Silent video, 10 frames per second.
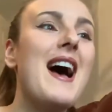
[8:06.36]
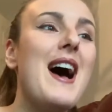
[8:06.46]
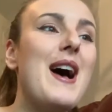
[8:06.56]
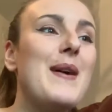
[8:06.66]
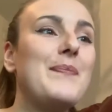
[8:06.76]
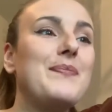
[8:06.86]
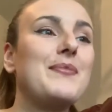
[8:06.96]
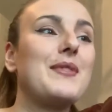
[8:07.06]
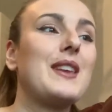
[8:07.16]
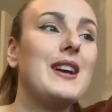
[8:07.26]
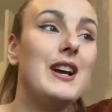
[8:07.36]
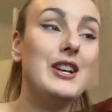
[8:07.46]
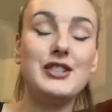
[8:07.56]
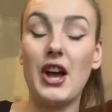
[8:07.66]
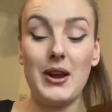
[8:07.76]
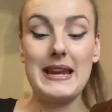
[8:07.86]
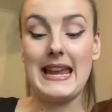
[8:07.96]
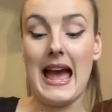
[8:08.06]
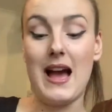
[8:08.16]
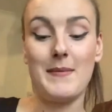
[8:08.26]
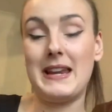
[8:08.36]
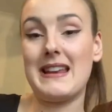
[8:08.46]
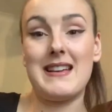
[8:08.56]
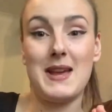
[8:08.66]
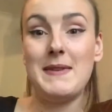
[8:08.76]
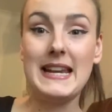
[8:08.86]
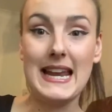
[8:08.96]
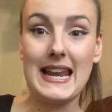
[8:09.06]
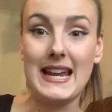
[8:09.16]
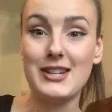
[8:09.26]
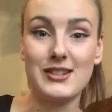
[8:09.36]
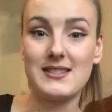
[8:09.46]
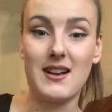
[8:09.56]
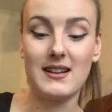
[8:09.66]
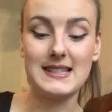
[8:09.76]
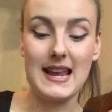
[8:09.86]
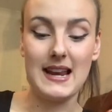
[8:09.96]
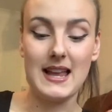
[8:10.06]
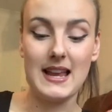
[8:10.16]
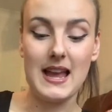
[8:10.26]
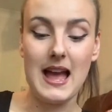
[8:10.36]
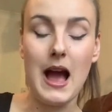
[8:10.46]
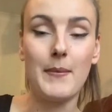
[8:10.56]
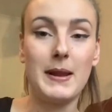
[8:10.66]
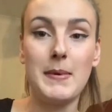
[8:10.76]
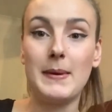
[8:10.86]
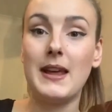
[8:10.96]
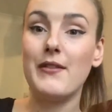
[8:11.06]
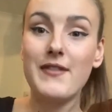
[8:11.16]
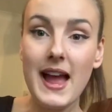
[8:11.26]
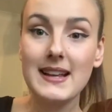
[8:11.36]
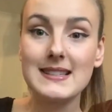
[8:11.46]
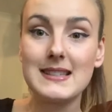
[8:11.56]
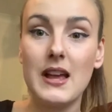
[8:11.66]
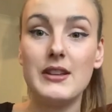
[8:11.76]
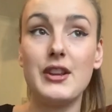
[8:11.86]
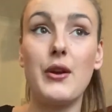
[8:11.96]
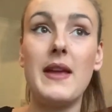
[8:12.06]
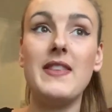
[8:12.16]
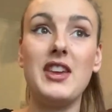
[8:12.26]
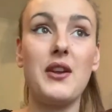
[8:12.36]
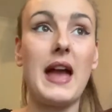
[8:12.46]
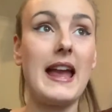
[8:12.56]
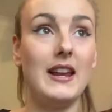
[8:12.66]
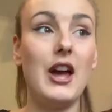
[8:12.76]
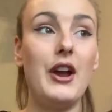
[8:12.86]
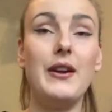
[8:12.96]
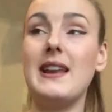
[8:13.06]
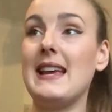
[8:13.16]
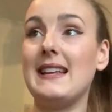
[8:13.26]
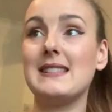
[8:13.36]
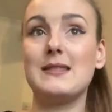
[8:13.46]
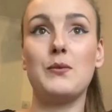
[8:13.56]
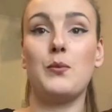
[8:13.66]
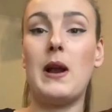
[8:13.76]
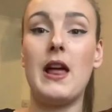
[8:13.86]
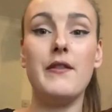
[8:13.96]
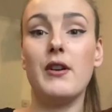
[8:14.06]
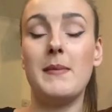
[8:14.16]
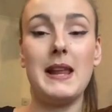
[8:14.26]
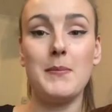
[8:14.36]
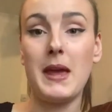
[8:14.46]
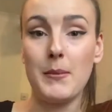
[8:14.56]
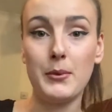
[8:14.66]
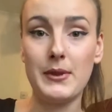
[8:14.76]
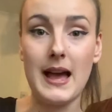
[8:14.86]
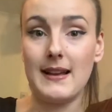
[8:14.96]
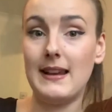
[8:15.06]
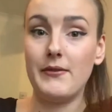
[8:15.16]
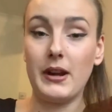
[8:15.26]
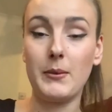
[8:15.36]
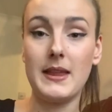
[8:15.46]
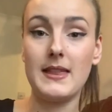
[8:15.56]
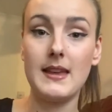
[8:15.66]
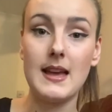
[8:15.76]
um, so yeah, I mean, immediately just starting like how many people it affects. So in the UK alone, it's well over a million people that are living with